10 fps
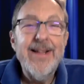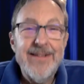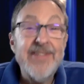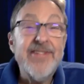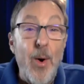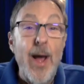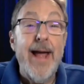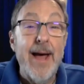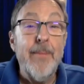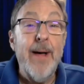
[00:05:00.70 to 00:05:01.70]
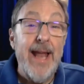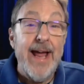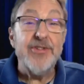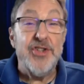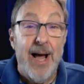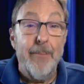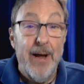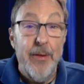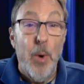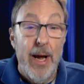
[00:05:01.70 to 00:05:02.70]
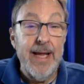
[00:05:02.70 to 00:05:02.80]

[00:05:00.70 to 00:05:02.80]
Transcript: I that's how I got my last job, by the way.